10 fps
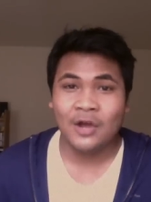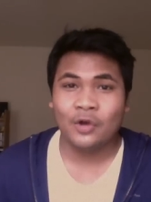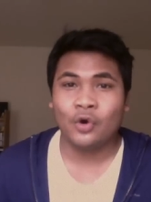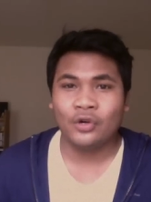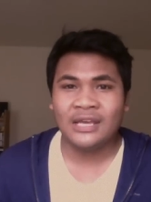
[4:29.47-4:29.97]

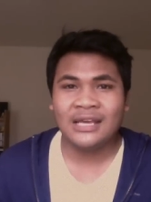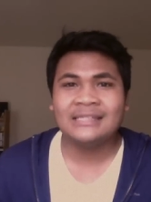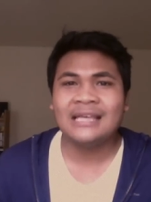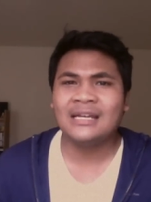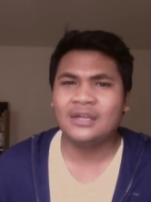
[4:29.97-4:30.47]
Courtney
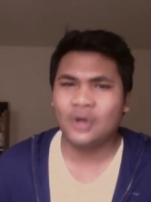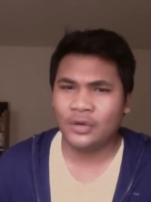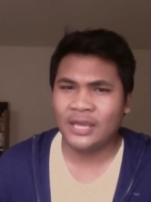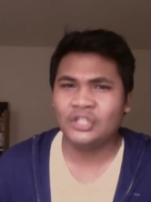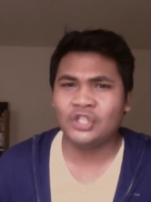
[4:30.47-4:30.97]
Hicks had an
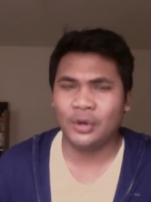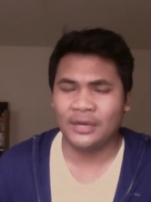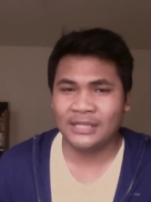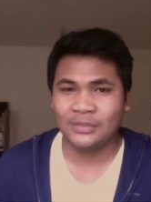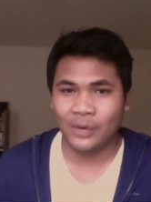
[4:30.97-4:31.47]
okay
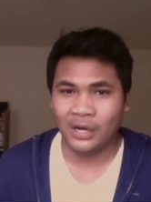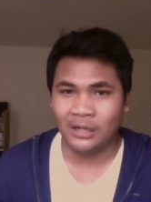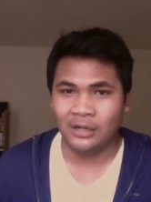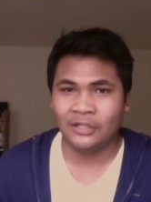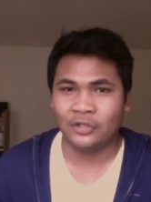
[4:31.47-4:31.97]
showing as well
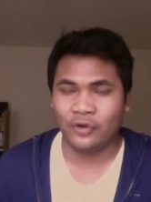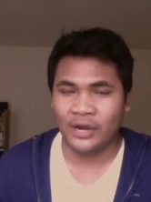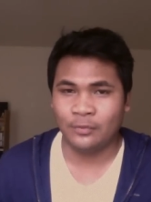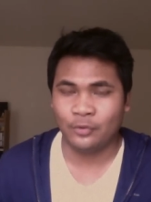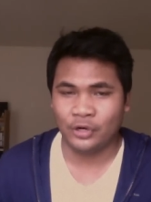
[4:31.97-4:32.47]
on the
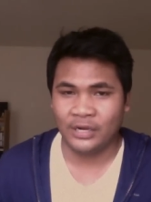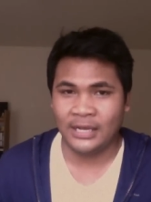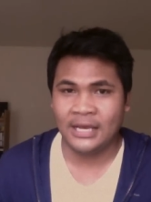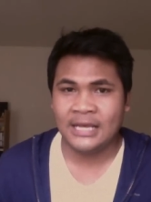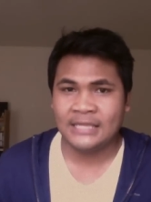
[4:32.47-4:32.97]
Grand Prix
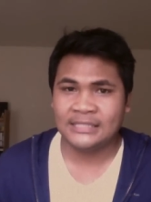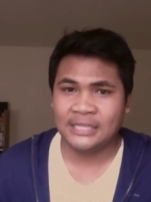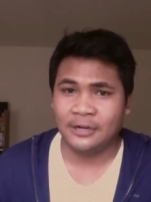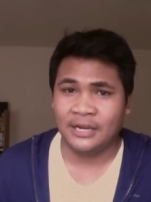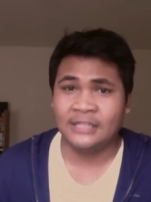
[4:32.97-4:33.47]

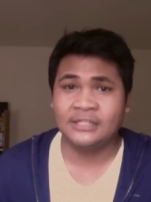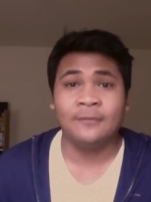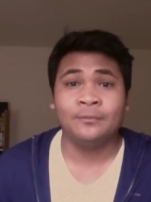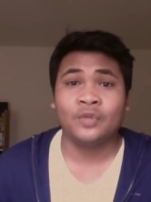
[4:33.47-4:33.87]
series.